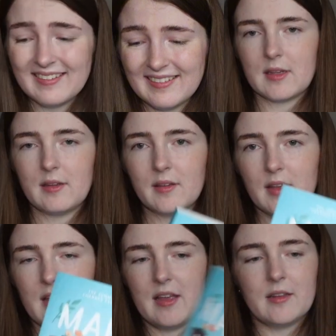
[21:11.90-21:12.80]
This
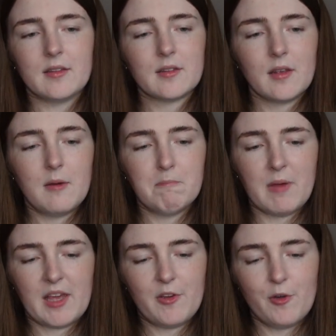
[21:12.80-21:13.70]
is
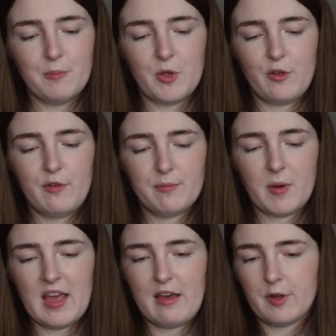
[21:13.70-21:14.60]
Make Your Move
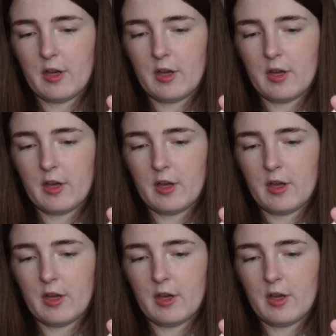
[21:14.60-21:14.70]
by Heather